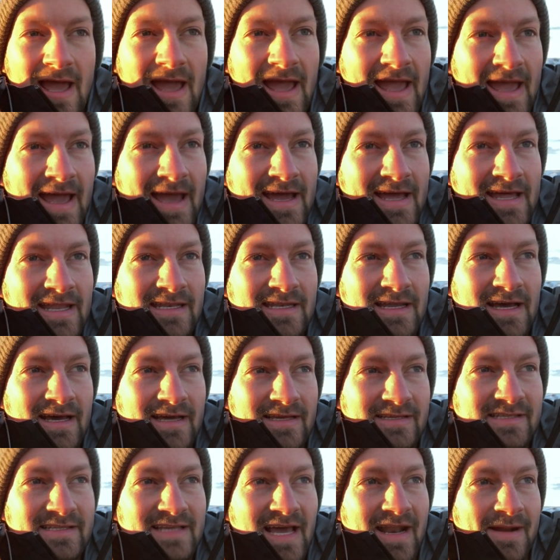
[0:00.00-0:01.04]
And
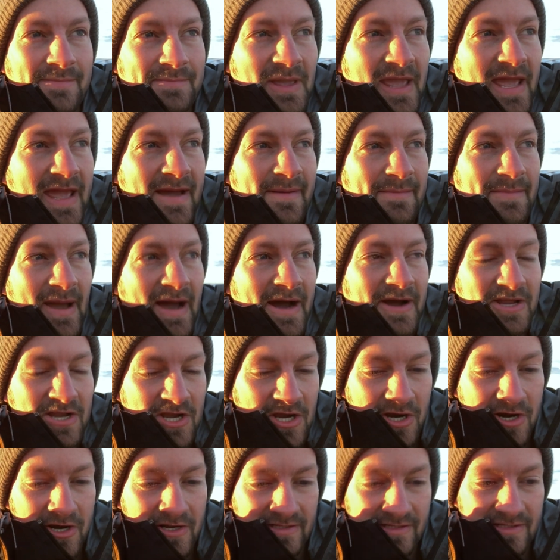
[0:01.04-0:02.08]
set up camp out
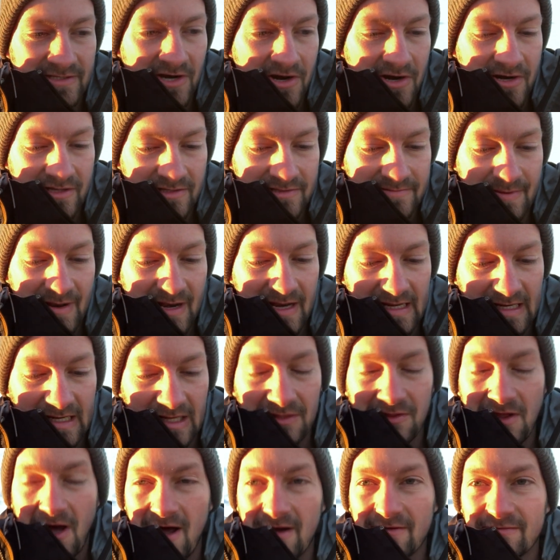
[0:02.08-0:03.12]
here and started spending a
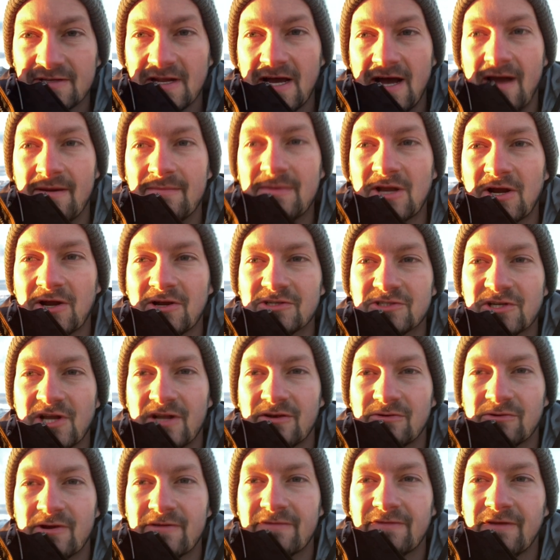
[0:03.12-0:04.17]
lot of time here on
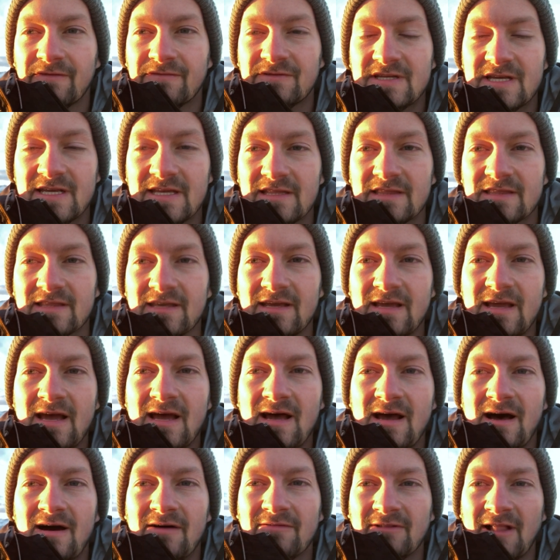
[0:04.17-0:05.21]
January 15th
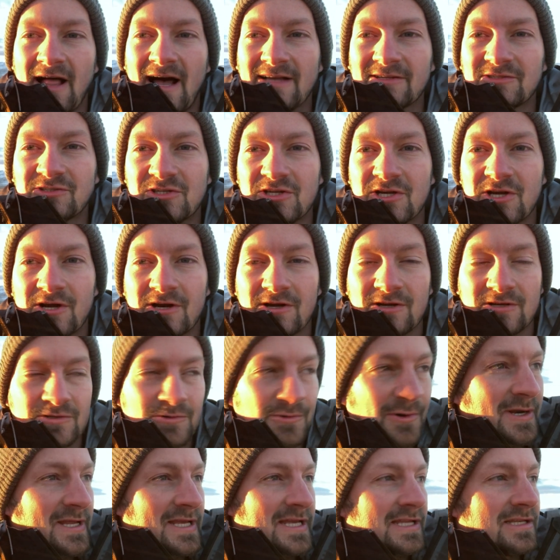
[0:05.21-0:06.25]
of last year,
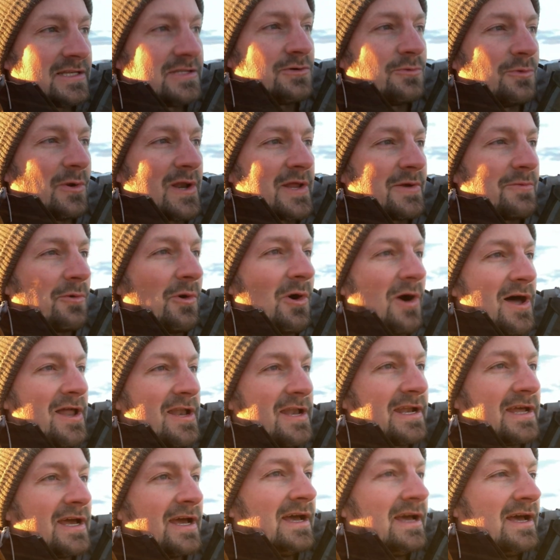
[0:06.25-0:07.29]

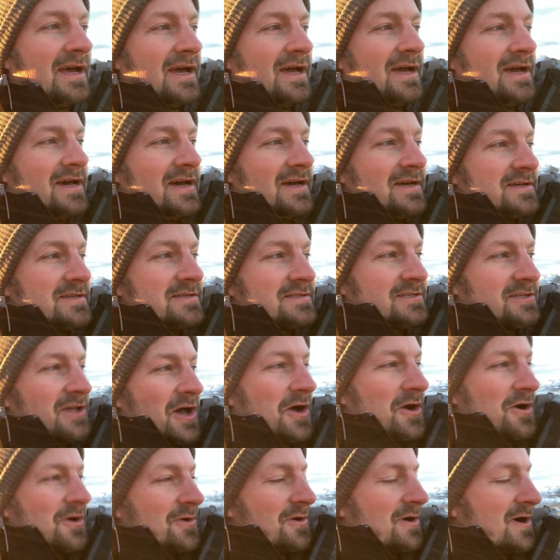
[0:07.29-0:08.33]
2021.
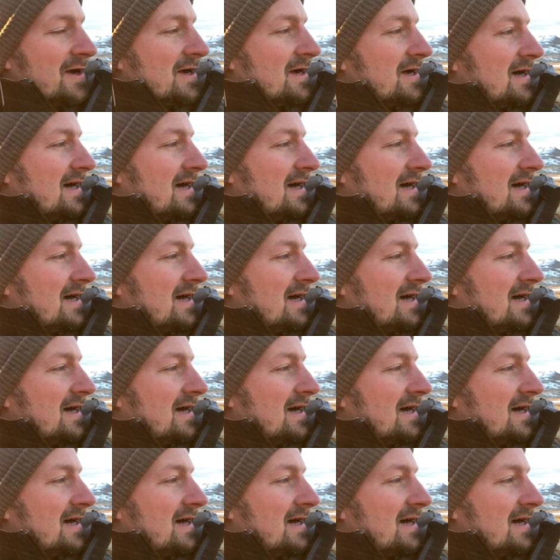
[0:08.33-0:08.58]
So